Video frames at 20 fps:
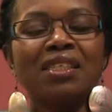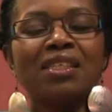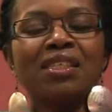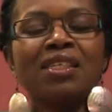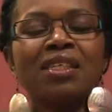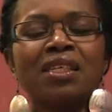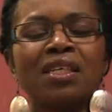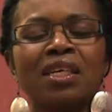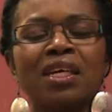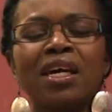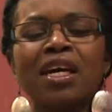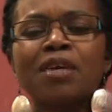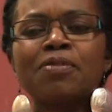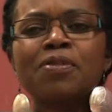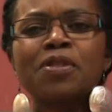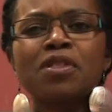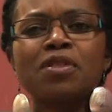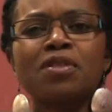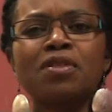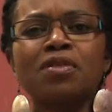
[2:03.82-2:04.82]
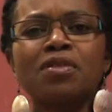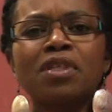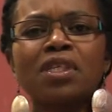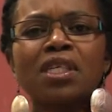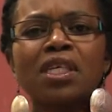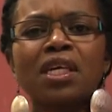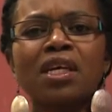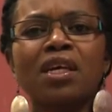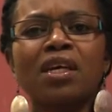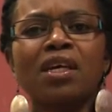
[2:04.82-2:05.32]
Yeah,
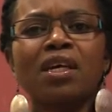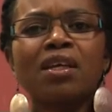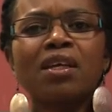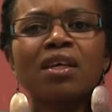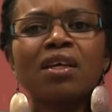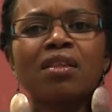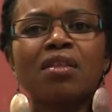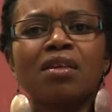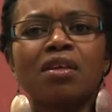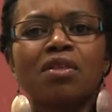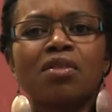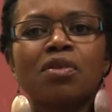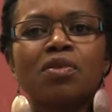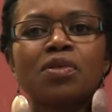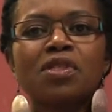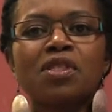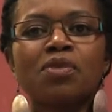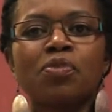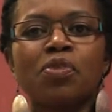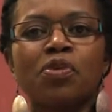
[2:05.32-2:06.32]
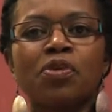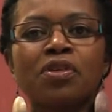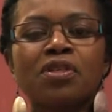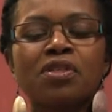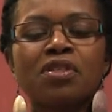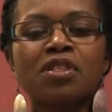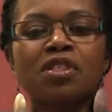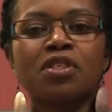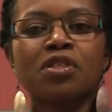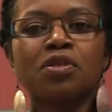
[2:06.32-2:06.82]
absolutely. I, I think, though, it's
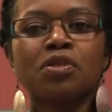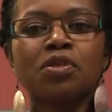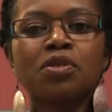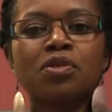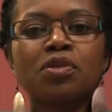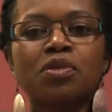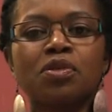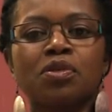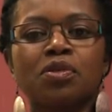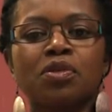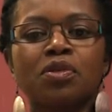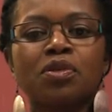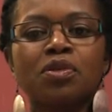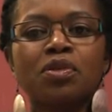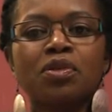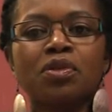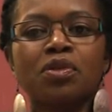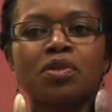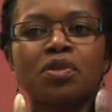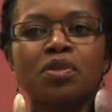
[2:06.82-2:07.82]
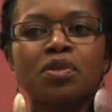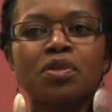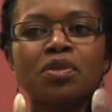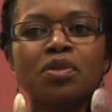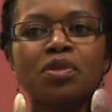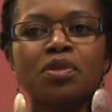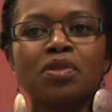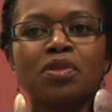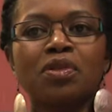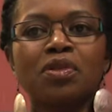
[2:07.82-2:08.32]
important to
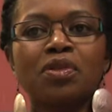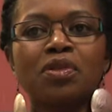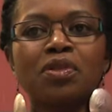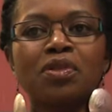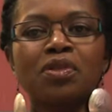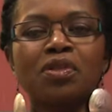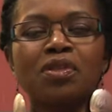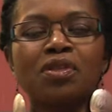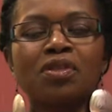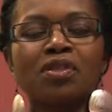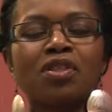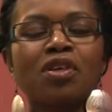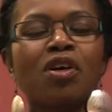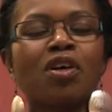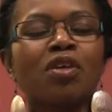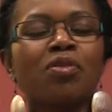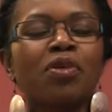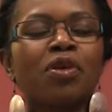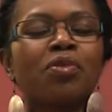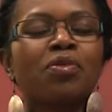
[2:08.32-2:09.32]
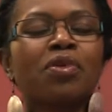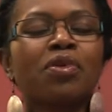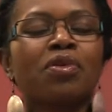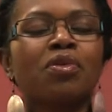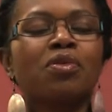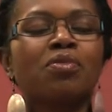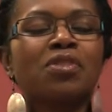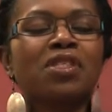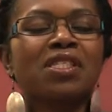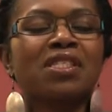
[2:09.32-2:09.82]
talk about what
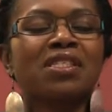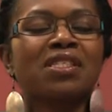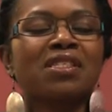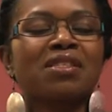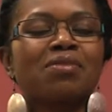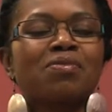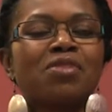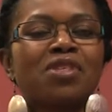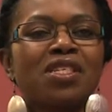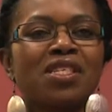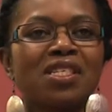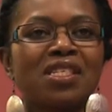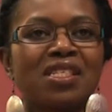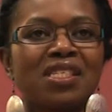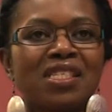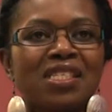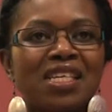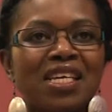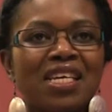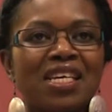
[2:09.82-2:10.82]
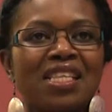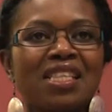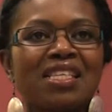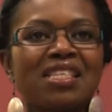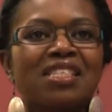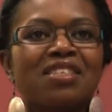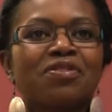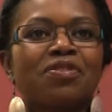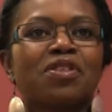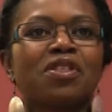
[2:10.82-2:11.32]
homelessness means and the
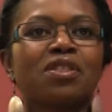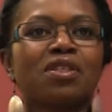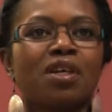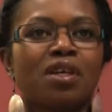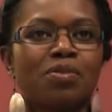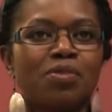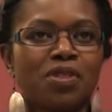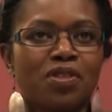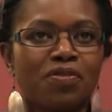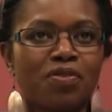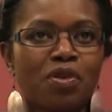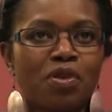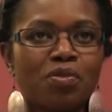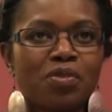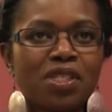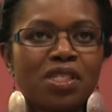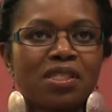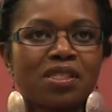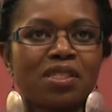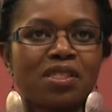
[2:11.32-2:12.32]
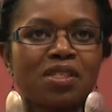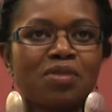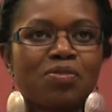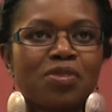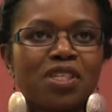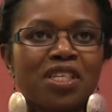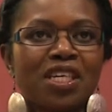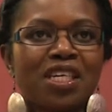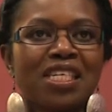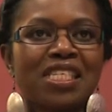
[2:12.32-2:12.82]
different types of homelessness,
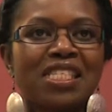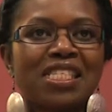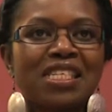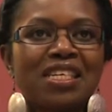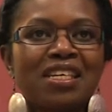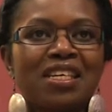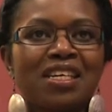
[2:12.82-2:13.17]
because